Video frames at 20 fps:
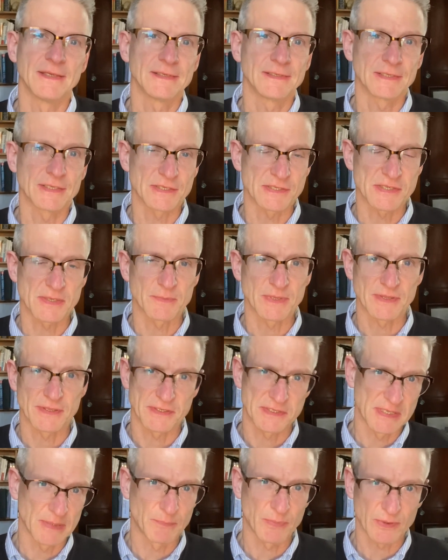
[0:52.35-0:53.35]
Now, some of the
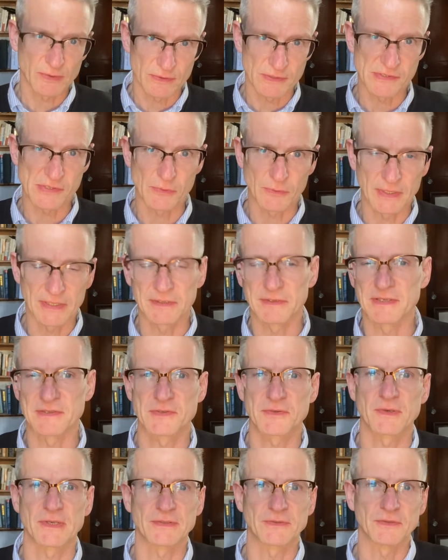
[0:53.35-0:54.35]
typical zoning
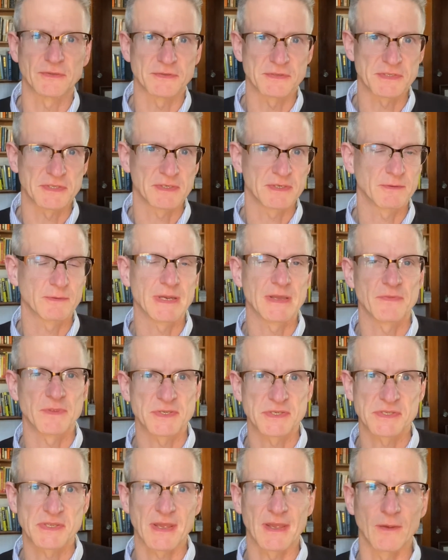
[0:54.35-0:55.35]
districts you'll see around the
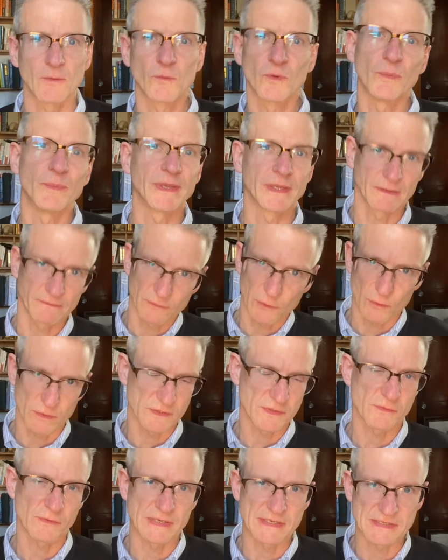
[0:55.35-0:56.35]
state will be, of
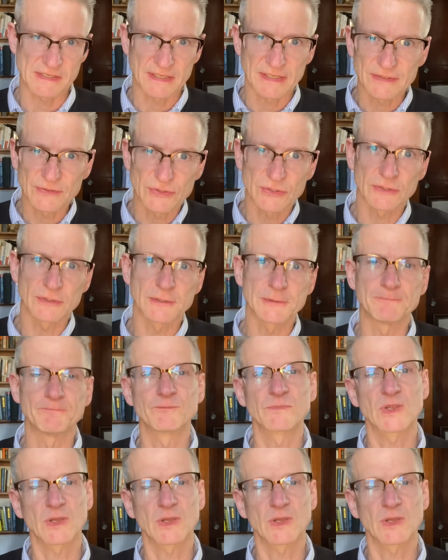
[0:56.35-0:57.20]
course, residential,